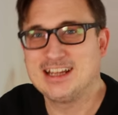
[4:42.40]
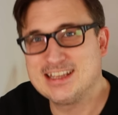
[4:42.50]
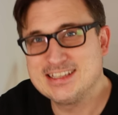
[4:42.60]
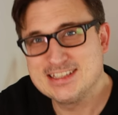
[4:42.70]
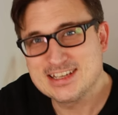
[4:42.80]

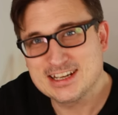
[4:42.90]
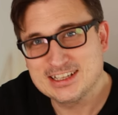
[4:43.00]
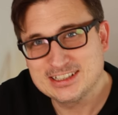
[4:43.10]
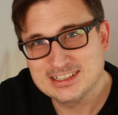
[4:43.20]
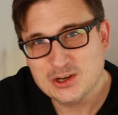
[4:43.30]
and
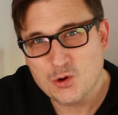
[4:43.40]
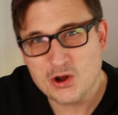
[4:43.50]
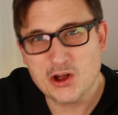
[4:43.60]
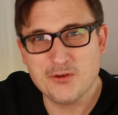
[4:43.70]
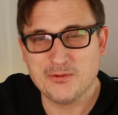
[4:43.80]

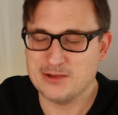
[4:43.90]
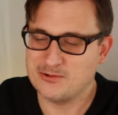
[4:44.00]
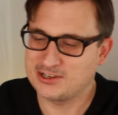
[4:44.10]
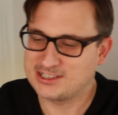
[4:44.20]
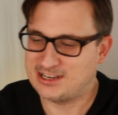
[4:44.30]
quite often it
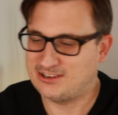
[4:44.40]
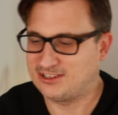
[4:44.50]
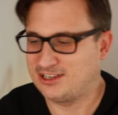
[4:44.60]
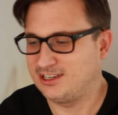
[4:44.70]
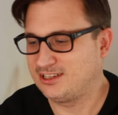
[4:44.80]
works out
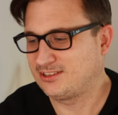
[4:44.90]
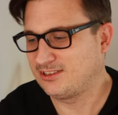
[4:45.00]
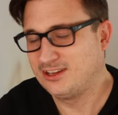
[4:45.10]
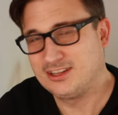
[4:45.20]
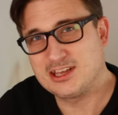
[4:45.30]
okay.
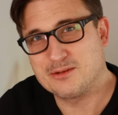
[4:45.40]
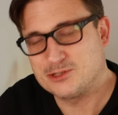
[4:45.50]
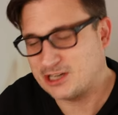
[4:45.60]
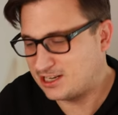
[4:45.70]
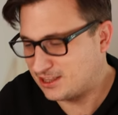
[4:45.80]
I think I'm
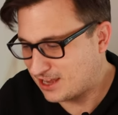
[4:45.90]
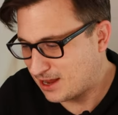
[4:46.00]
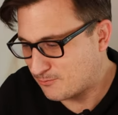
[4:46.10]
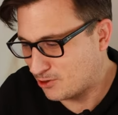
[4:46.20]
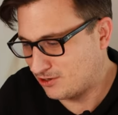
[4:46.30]
shaking the
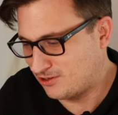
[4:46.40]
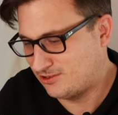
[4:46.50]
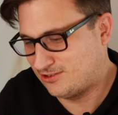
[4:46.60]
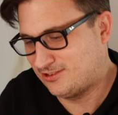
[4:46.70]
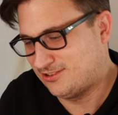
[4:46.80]
camera.
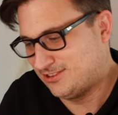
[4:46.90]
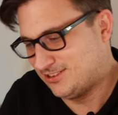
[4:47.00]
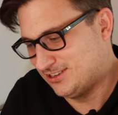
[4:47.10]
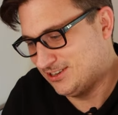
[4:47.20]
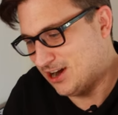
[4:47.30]

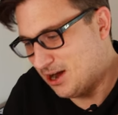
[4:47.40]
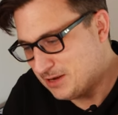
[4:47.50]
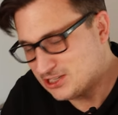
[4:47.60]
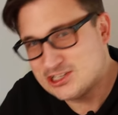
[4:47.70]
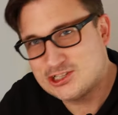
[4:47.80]

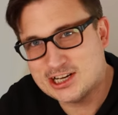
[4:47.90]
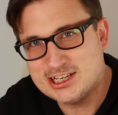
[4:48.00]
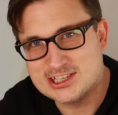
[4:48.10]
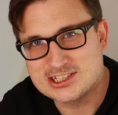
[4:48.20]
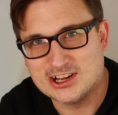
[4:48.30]
I'm actually
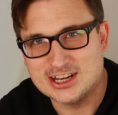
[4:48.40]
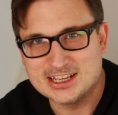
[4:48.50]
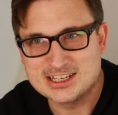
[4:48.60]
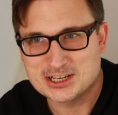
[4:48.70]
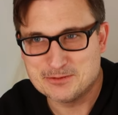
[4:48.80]
shaking
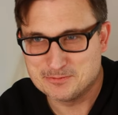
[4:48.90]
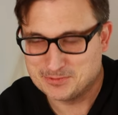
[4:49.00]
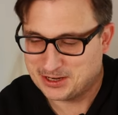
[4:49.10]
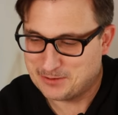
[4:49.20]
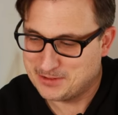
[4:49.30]
slightly because I'm
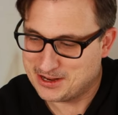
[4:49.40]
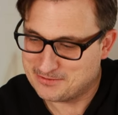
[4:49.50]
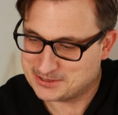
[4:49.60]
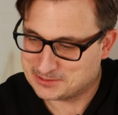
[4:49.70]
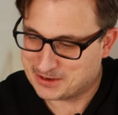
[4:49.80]

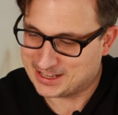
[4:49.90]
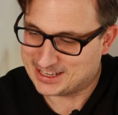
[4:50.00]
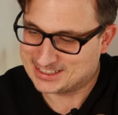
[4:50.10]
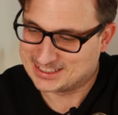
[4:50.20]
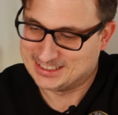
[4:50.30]
nervous about this.